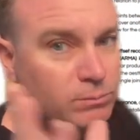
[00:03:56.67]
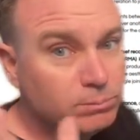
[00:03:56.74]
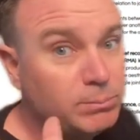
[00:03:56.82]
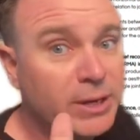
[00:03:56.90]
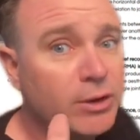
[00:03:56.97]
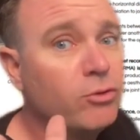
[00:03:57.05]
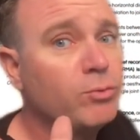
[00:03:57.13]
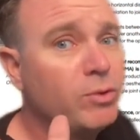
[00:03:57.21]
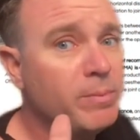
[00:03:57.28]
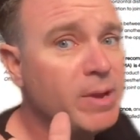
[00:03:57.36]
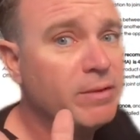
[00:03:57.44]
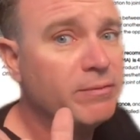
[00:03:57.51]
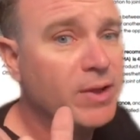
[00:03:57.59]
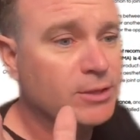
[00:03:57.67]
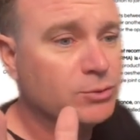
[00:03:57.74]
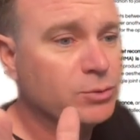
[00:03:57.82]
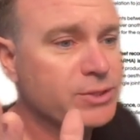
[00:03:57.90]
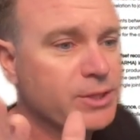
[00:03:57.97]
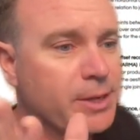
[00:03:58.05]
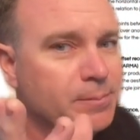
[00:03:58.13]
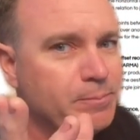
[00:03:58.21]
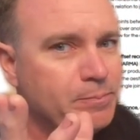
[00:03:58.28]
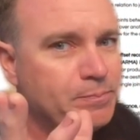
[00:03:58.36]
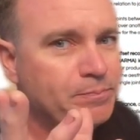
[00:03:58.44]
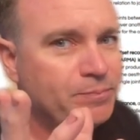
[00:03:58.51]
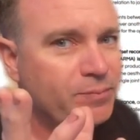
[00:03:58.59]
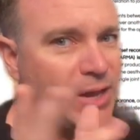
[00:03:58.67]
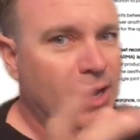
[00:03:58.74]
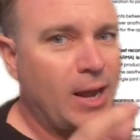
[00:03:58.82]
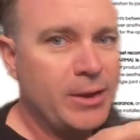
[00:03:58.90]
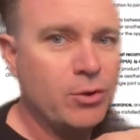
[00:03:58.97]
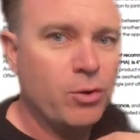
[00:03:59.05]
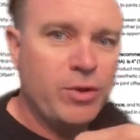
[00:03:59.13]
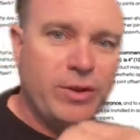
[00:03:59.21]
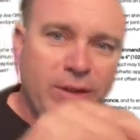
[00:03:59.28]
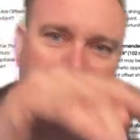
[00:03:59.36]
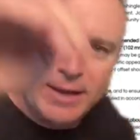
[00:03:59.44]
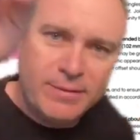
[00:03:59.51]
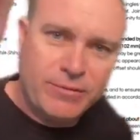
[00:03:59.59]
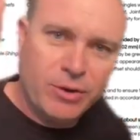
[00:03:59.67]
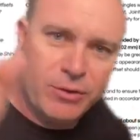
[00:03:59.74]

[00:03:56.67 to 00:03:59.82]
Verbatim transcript: But here's what the manufacturers say I know that they have their